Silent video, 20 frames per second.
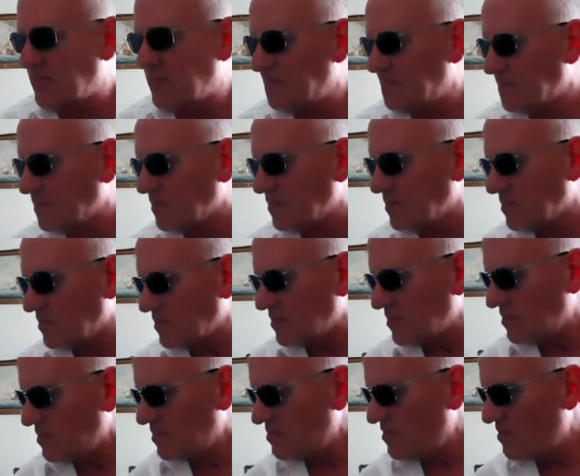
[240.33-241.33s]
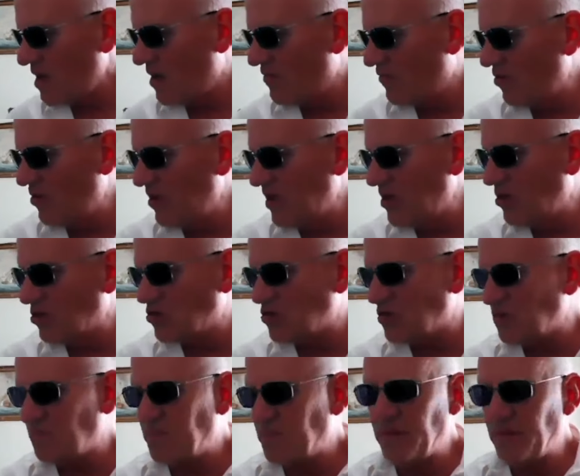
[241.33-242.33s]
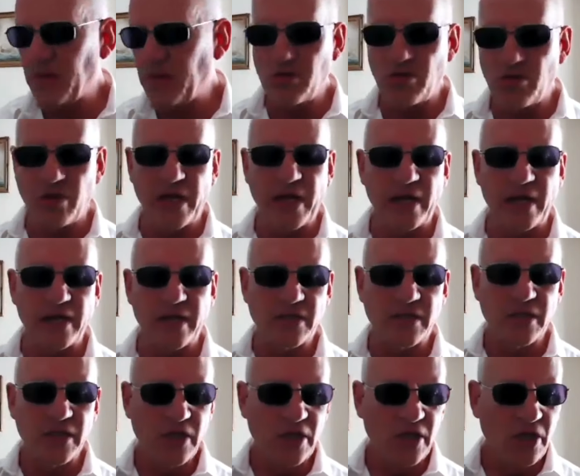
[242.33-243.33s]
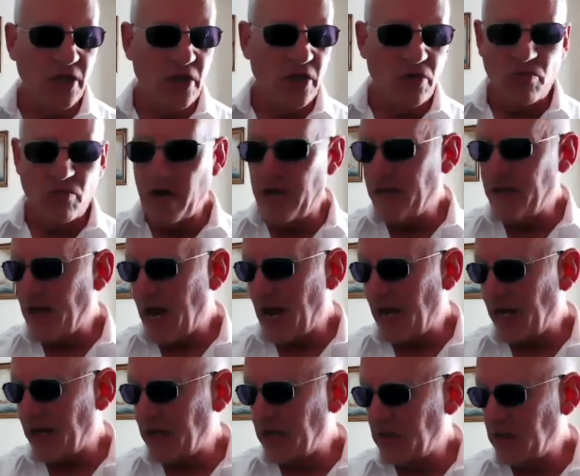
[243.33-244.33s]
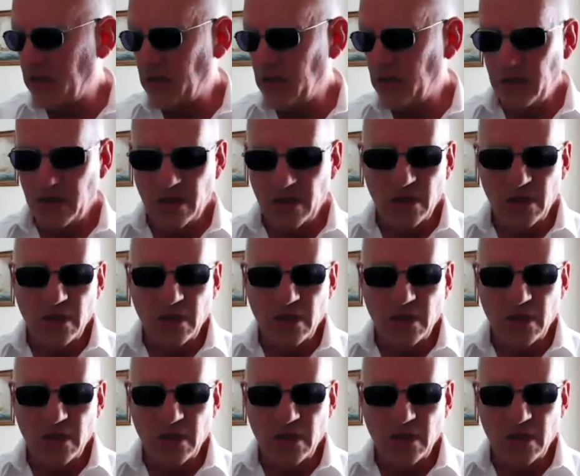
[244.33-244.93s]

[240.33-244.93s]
this. I've already got some people looking at it, where they had a